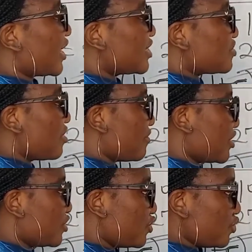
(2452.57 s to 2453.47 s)
get this
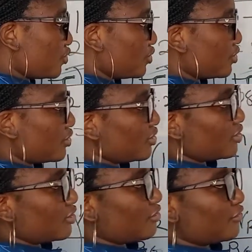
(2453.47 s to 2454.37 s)
revenue
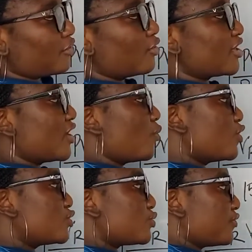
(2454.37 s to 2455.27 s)
for year
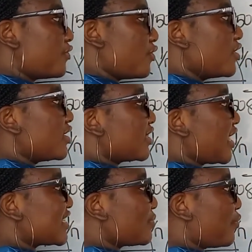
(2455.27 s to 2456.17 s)
1 to 4,
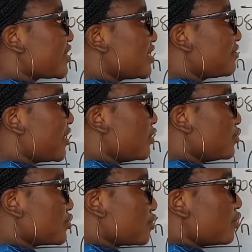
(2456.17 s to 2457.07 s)
that's the present
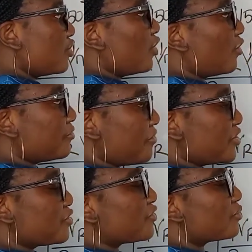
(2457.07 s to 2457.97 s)
values of
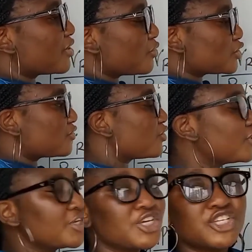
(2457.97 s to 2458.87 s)
revenue from year 1 to
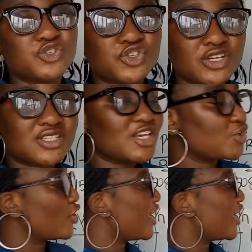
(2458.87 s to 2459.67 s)
4, is to just take your